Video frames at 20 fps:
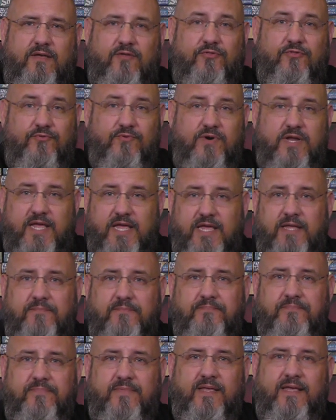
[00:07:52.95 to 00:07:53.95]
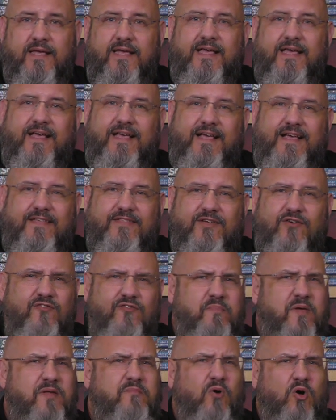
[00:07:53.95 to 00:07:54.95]
Three, there
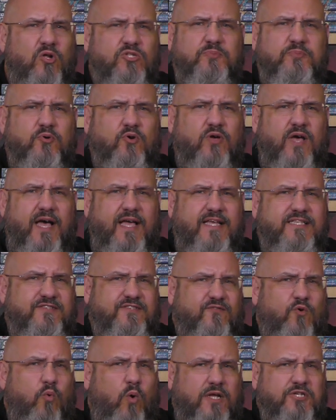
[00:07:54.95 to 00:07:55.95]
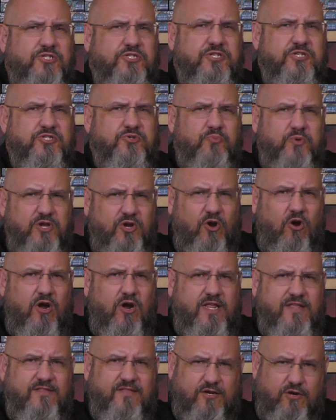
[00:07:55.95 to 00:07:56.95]
have been multiple kinds of questions
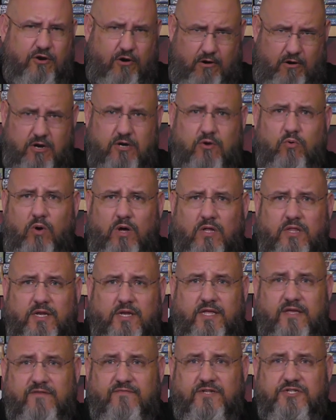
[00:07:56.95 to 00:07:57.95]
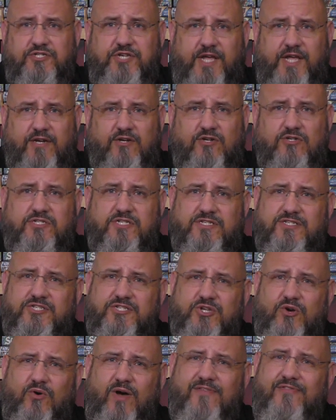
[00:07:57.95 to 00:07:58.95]
regarding the card quality of enchanters, and
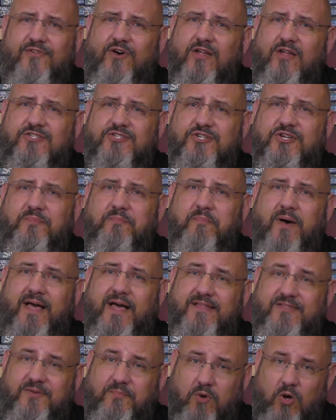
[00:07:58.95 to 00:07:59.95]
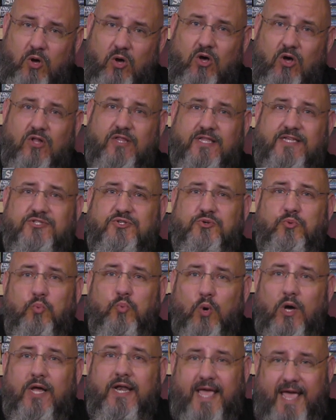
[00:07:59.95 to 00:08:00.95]
so I thought to combine them all into
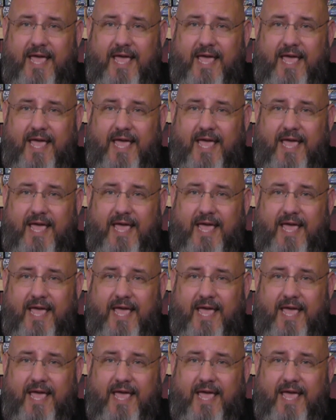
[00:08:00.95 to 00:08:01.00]
one